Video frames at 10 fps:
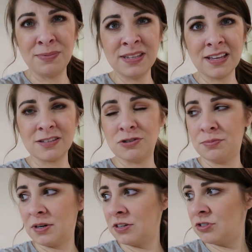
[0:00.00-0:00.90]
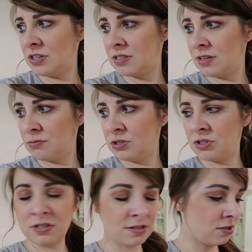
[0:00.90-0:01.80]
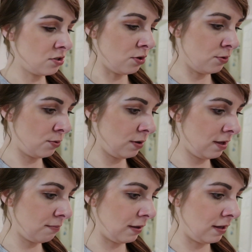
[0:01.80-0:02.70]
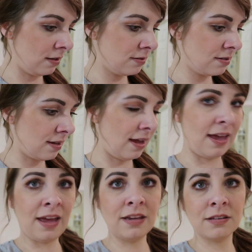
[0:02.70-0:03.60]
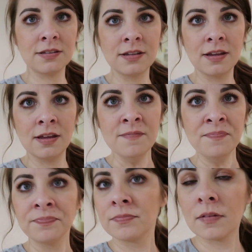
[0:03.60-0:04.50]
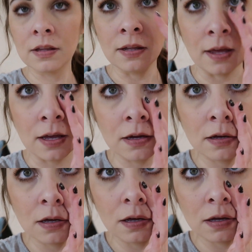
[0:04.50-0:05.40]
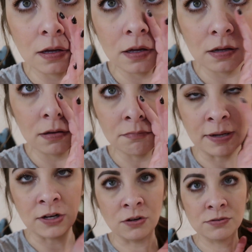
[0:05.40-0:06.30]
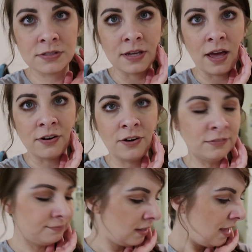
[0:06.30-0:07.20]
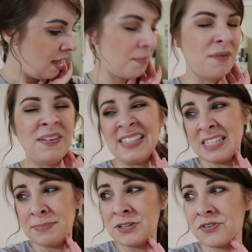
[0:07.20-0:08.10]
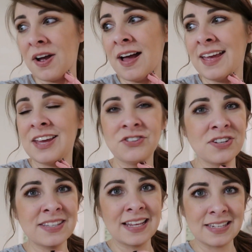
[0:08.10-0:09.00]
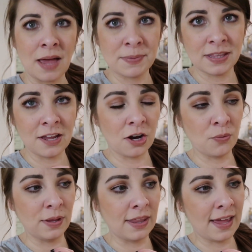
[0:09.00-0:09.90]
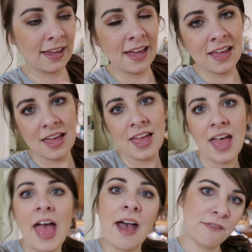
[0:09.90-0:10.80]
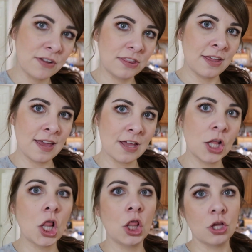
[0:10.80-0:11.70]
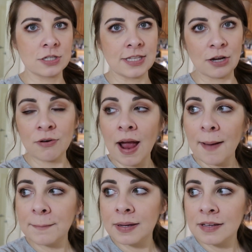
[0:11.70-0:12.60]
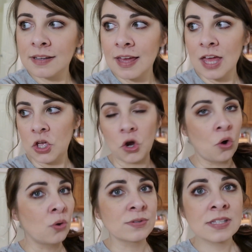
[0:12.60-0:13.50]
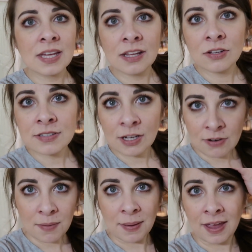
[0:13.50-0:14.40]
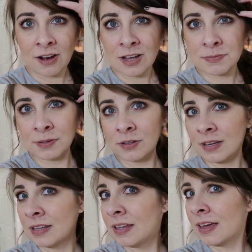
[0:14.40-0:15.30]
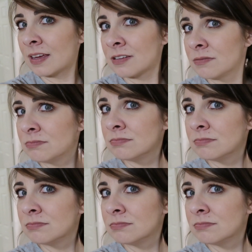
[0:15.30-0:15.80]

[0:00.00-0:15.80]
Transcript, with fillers: i've been like super congested which is so annoying because i hate like my nose i don't know and my face has been dry it's just that time of the year when like everything looks like crap your whole skin looks like crap my hair has been looking like